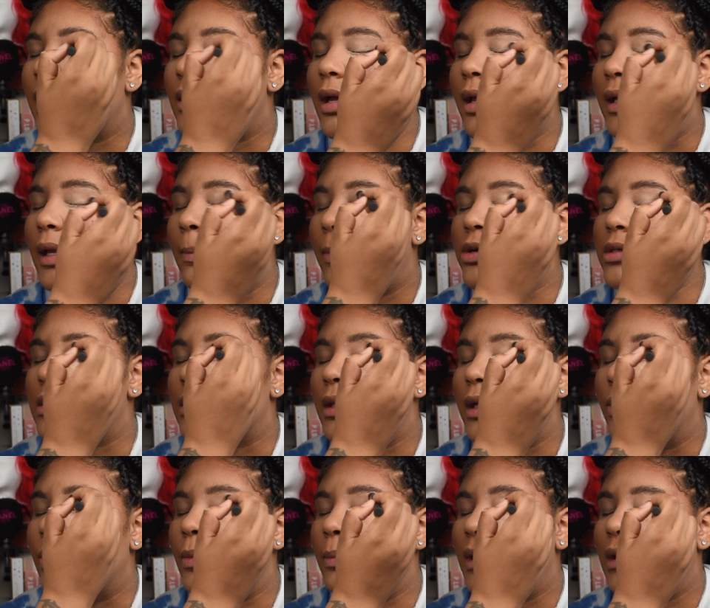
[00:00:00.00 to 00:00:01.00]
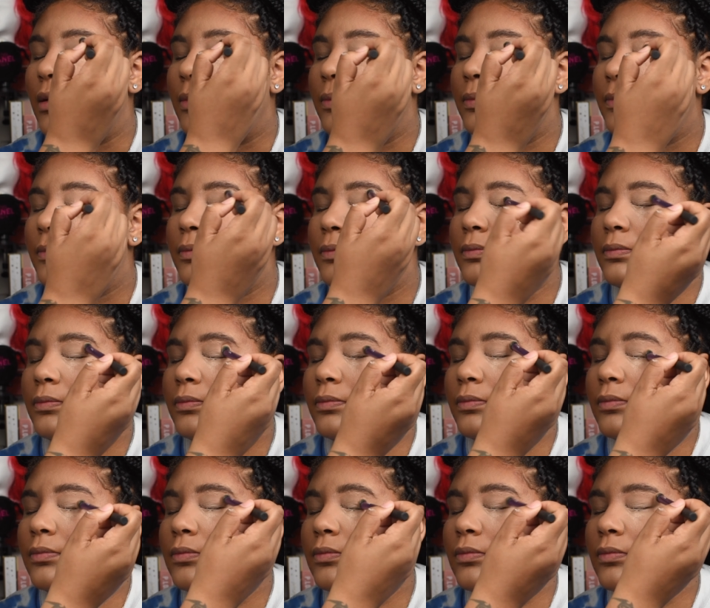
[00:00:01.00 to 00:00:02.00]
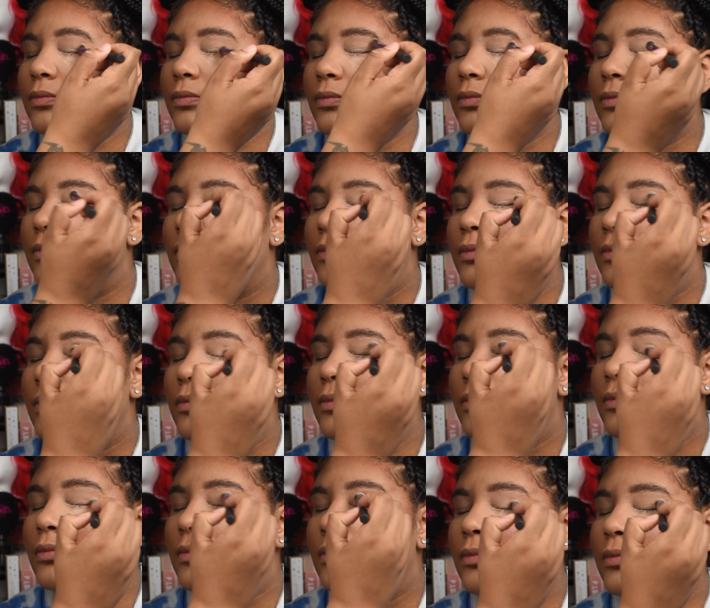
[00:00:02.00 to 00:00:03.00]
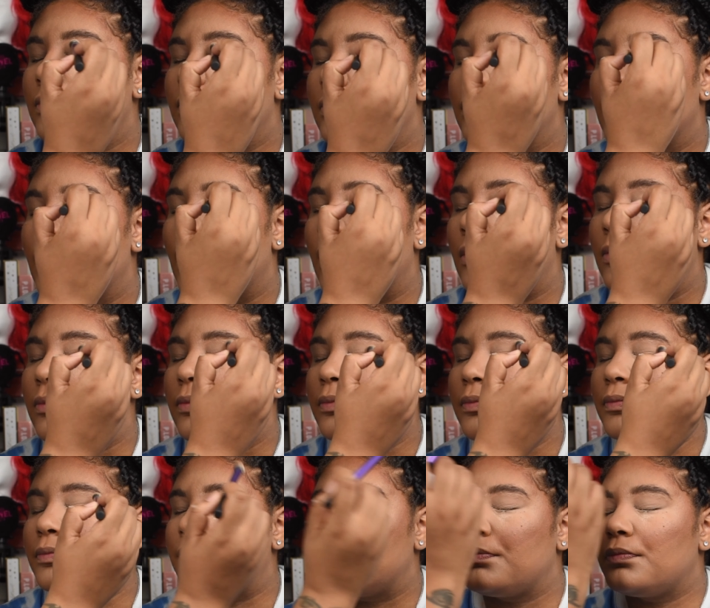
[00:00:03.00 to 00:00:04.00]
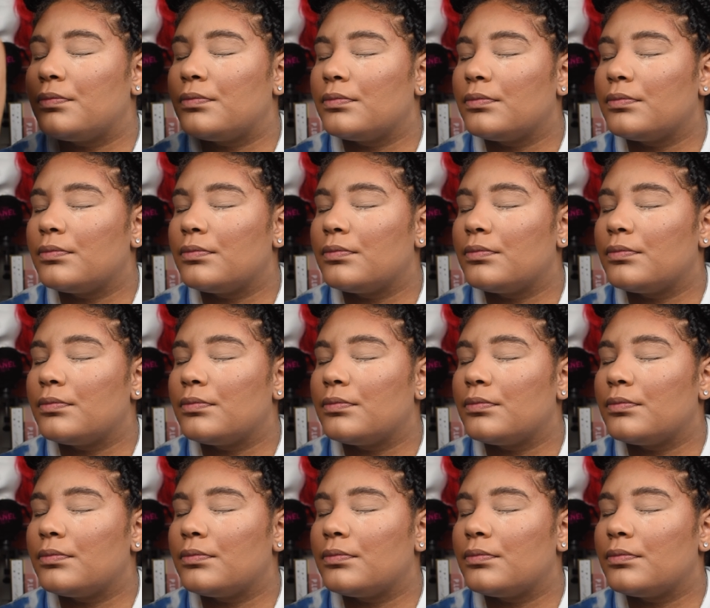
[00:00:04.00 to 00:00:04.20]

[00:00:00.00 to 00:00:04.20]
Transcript: I do plan on doing makeup on other people